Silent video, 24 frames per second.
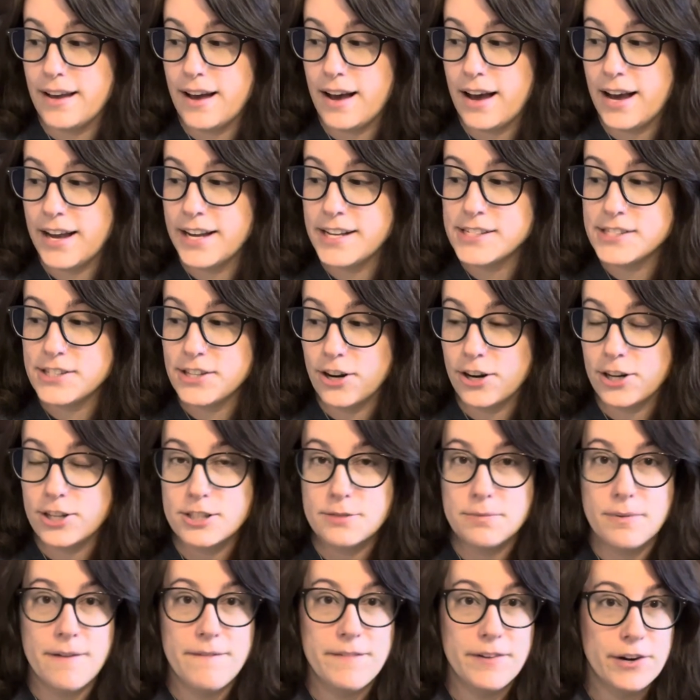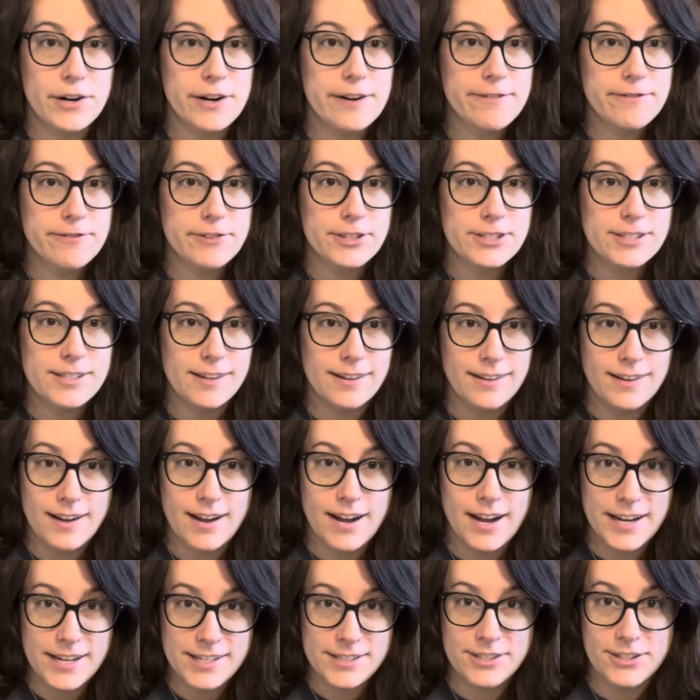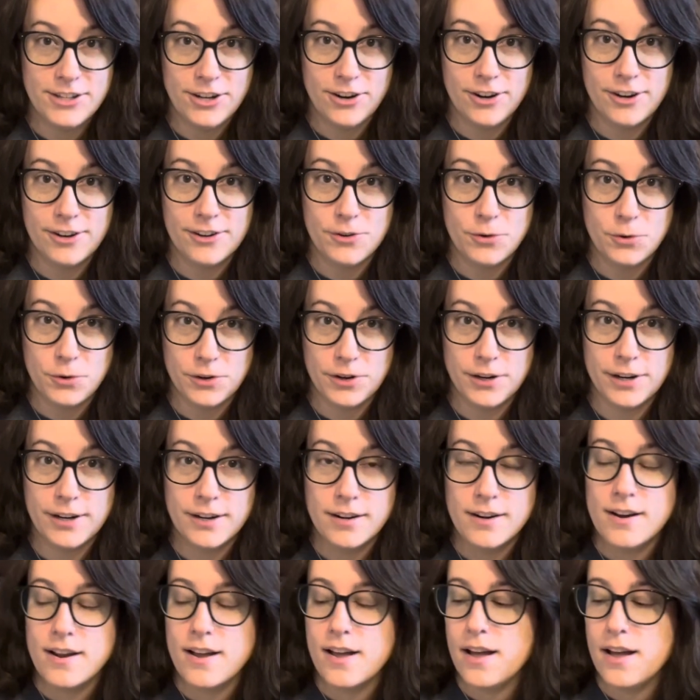Ice Yarns, my very first Ice Yarn order.